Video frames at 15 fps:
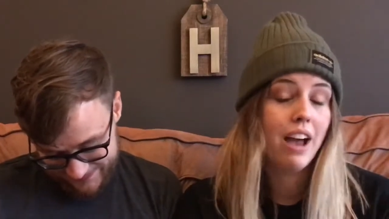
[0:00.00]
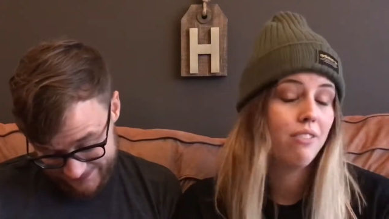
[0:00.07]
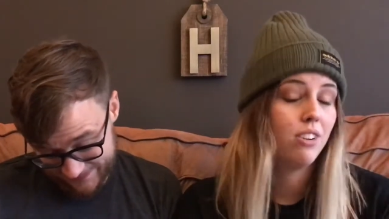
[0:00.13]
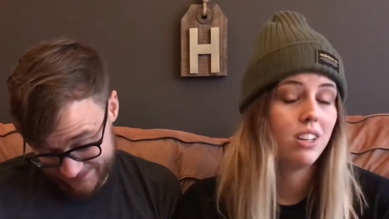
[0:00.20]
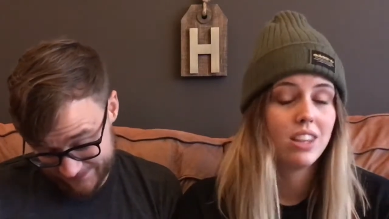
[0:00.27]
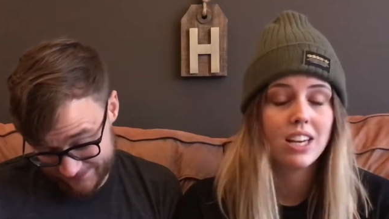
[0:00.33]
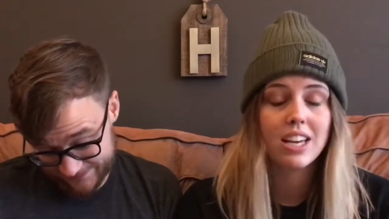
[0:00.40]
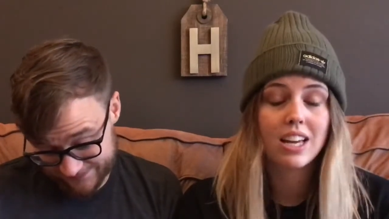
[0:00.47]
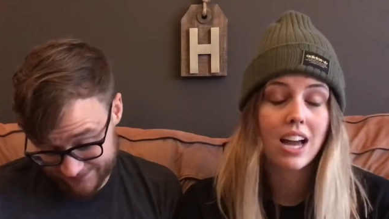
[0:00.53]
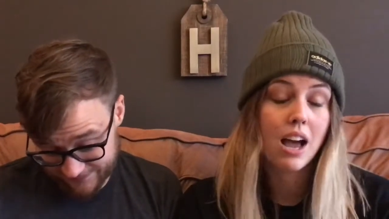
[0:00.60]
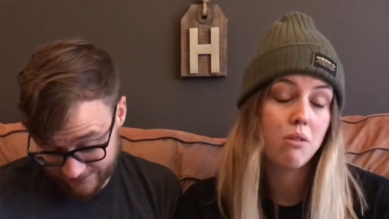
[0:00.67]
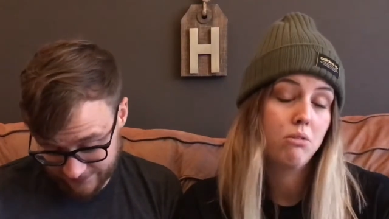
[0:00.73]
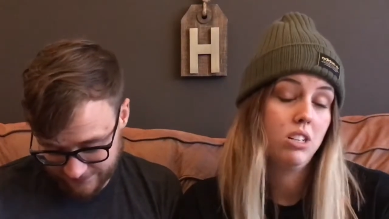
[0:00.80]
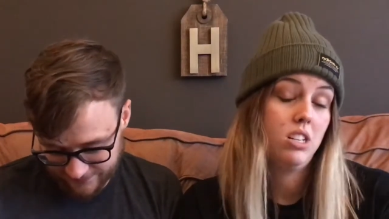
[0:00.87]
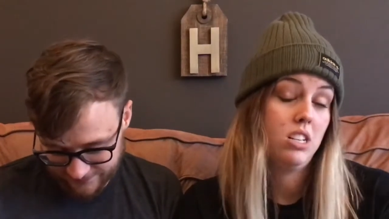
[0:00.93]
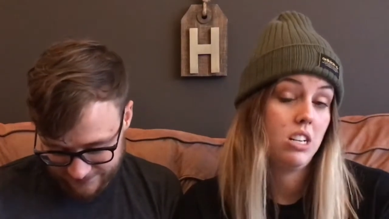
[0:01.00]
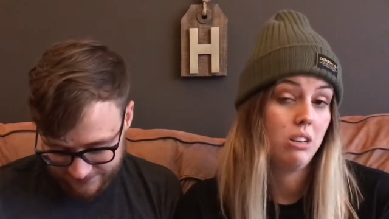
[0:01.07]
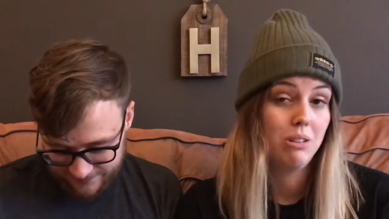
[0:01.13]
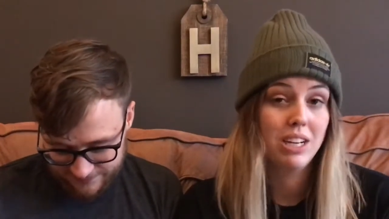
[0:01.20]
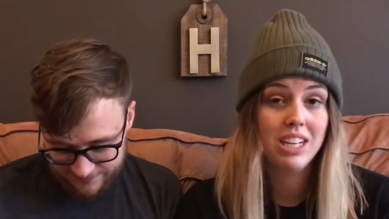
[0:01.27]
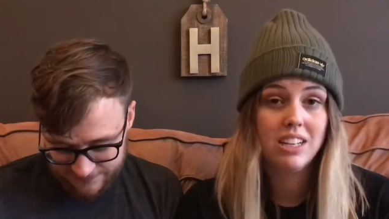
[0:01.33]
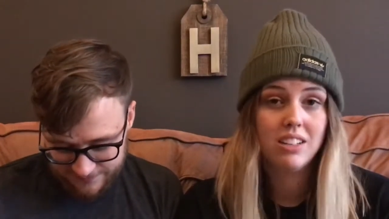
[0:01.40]
Speaker 1: everything, I would
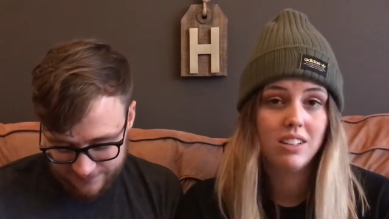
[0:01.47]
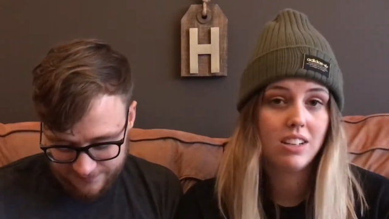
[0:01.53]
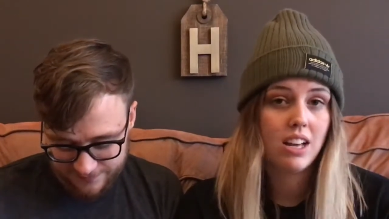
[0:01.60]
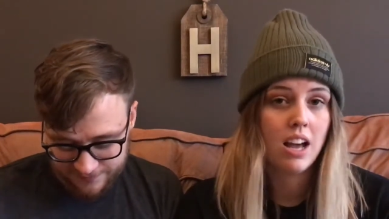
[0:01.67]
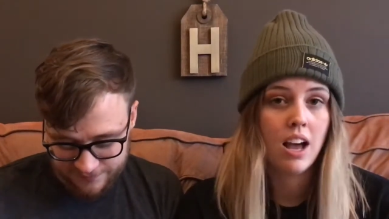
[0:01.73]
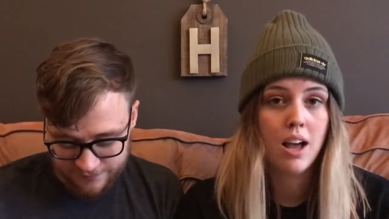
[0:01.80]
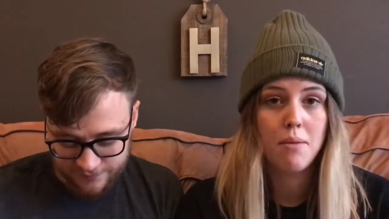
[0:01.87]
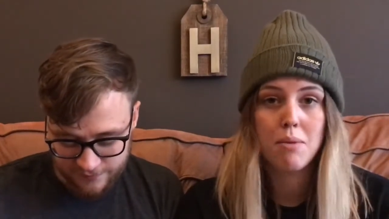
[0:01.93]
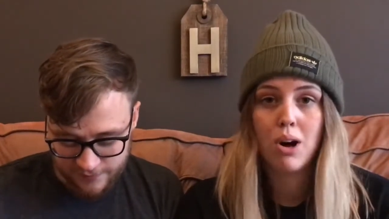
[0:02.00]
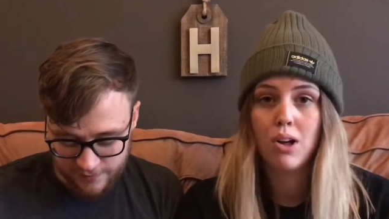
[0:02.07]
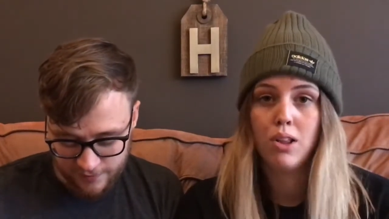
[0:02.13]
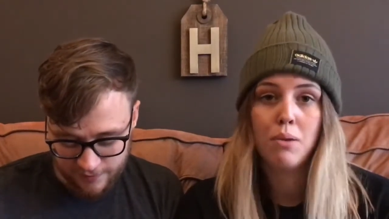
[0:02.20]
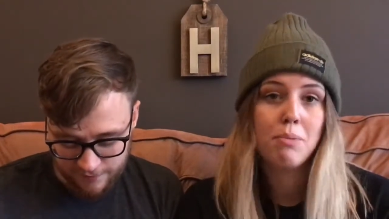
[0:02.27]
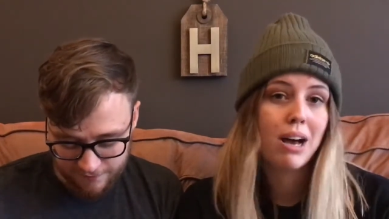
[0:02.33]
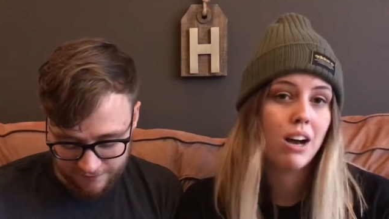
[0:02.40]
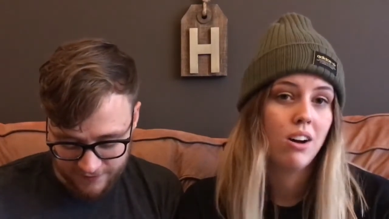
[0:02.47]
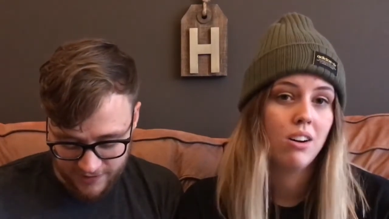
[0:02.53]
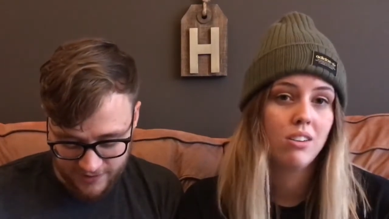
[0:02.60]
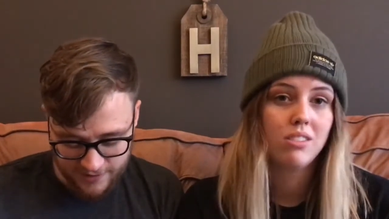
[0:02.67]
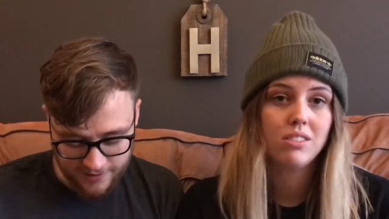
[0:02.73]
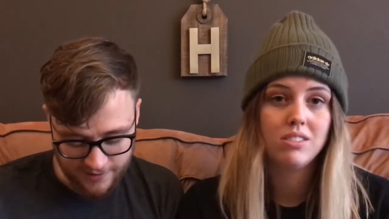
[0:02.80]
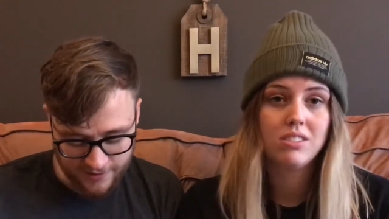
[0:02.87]
do it. I'm all
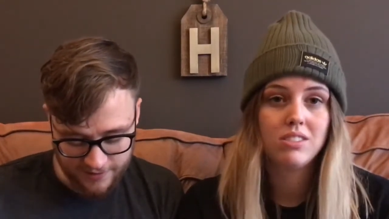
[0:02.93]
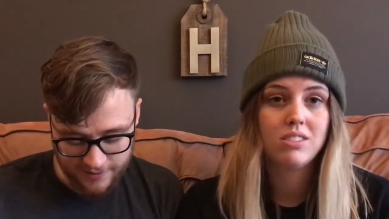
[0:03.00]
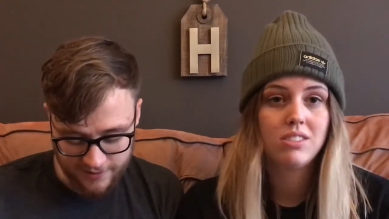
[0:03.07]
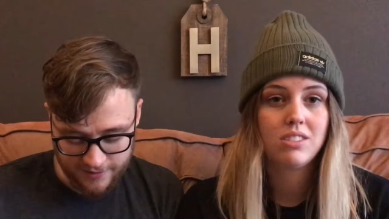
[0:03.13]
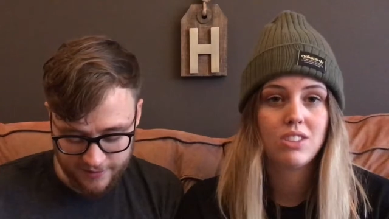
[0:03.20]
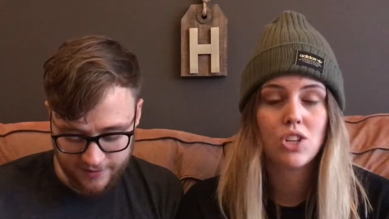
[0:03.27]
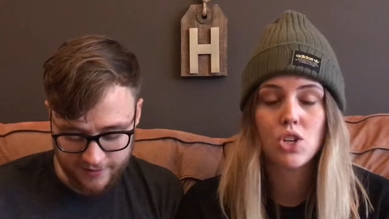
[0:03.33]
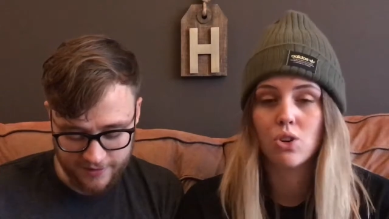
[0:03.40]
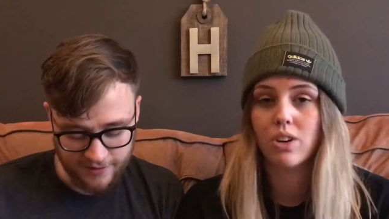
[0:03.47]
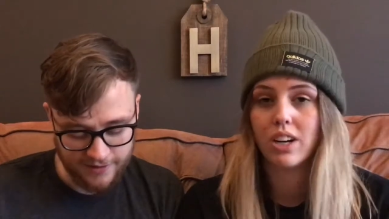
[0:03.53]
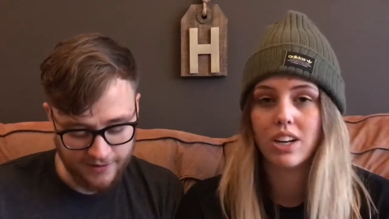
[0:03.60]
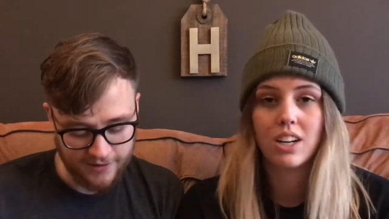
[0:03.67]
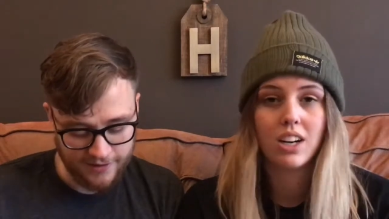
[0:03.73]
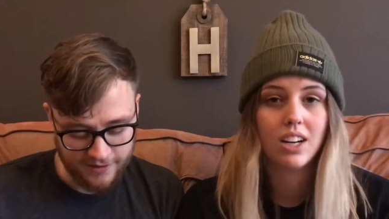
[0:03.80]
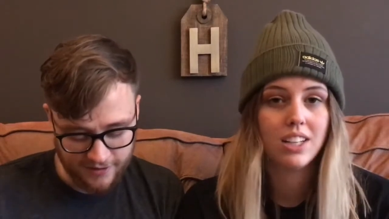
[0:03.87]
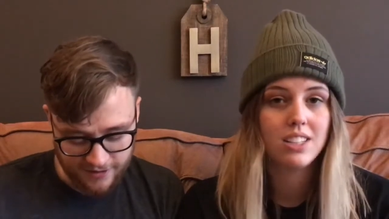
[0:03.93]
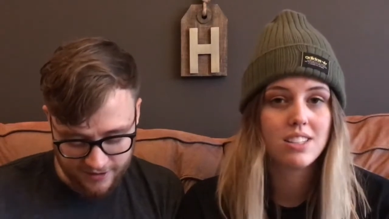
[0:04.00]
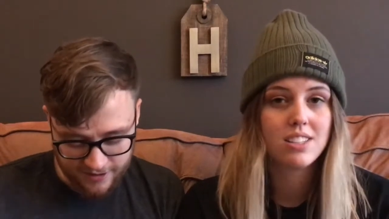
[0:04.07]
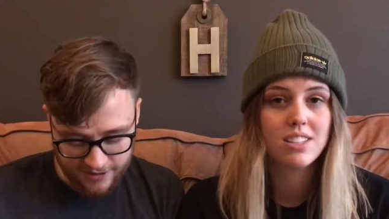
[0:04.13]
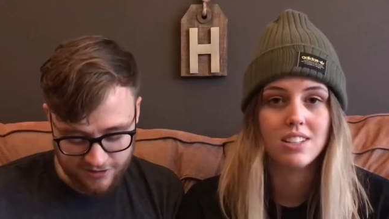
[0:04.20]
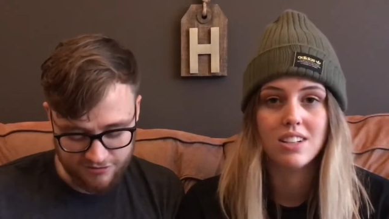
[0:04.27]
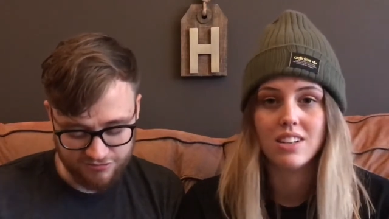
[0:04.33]
about
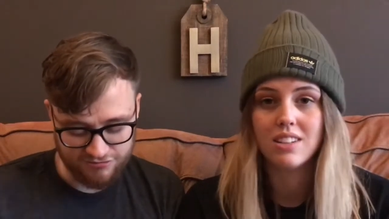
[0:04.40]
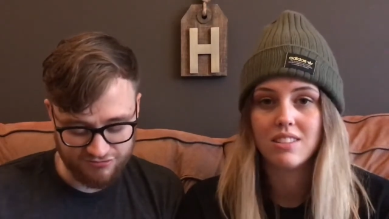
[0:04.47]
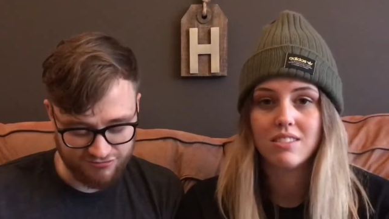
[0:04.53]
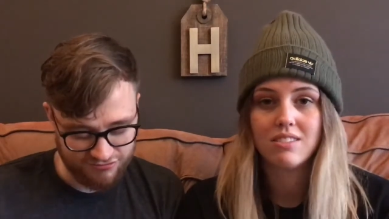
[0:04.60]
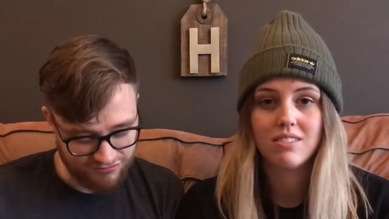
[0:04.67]
shortcuts and